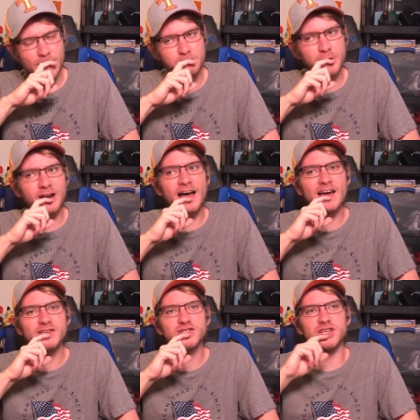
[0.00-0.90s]
but
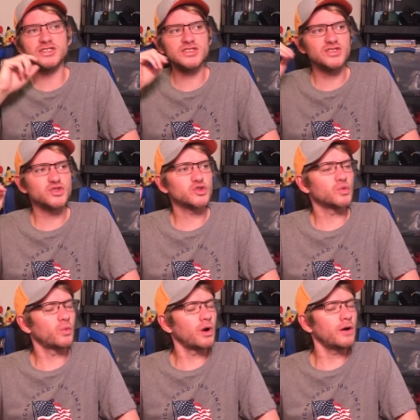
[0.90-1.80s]
I just
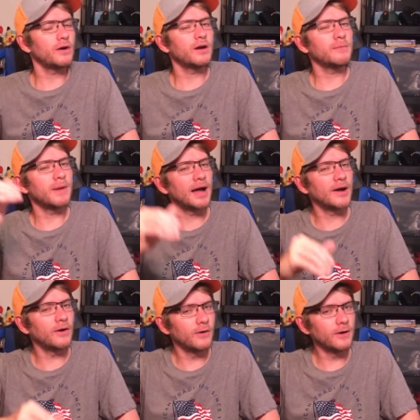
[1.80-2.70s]
swung my
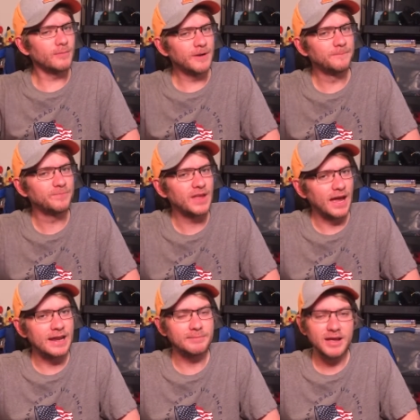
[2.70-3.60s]
arm
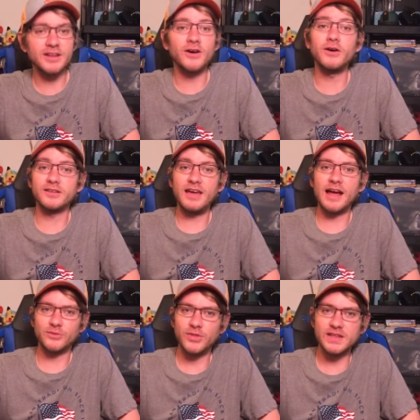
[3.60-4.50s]
and it made
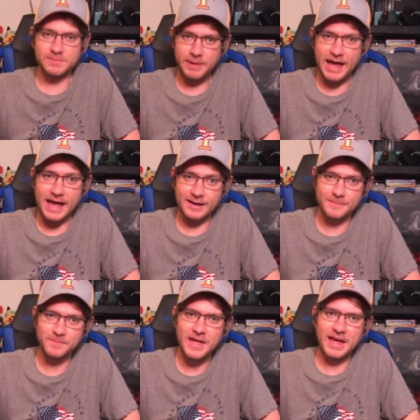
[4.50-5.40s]
contact with his back.
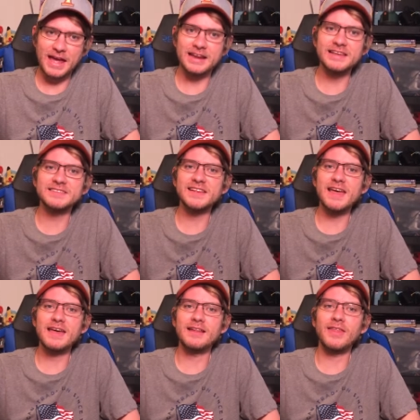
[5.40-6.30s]
And he
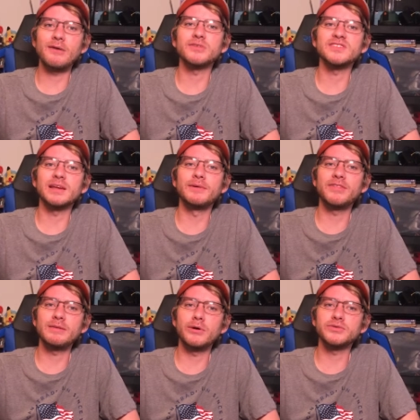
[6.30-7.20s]
said that was some of
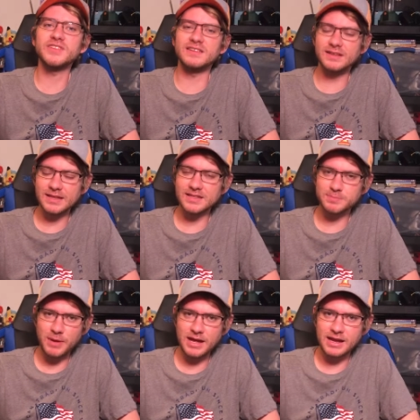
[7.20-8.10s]
the most intense
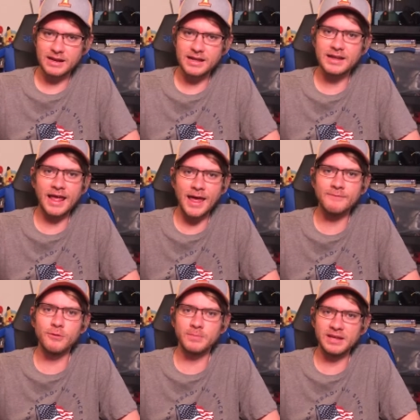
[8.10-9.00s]
pain he had
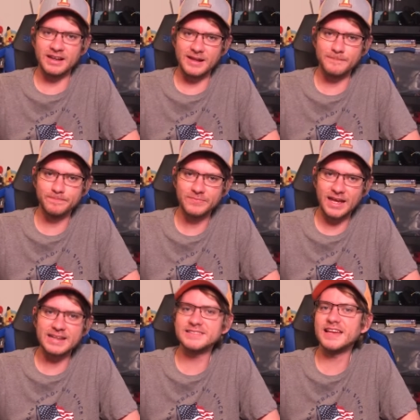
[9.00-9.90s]
ever been in.
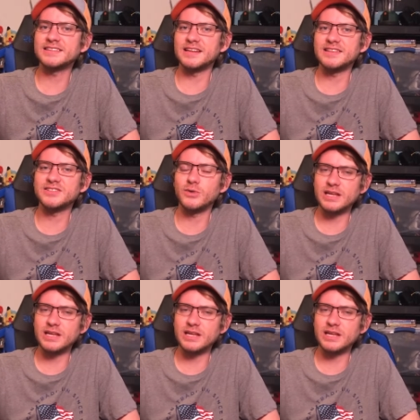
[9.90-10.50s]
And he says that he still